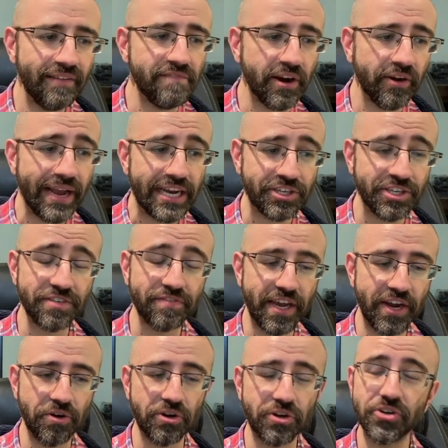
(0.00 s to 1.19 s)
Variations of
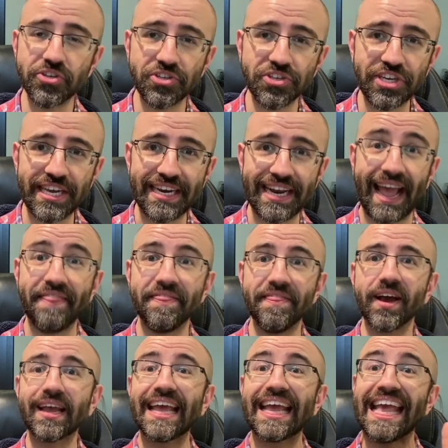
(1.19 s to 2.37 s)
characters seen in
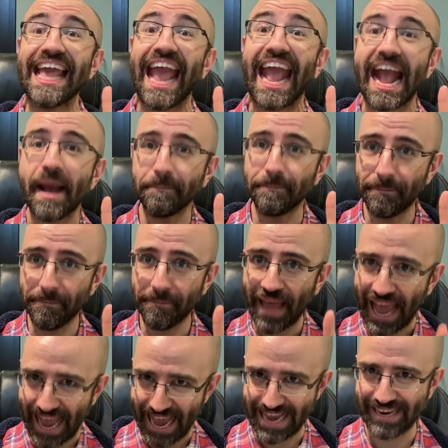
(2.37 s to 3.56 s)
the
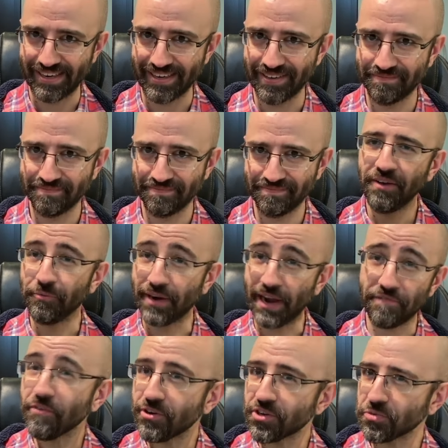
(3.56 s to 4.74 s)
campaign. When I
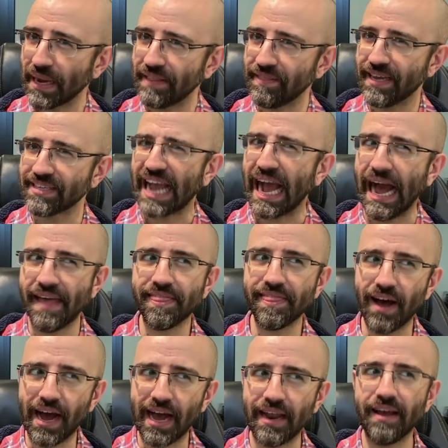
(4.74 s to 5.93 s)
first read this, I
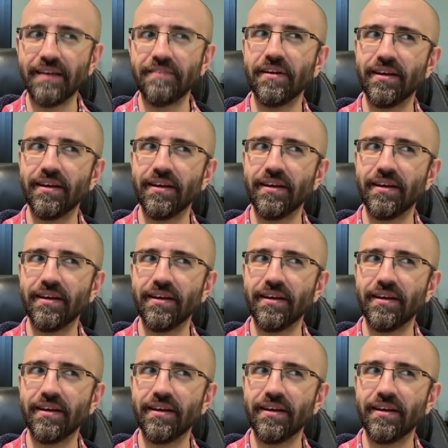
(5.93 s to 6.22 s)
thought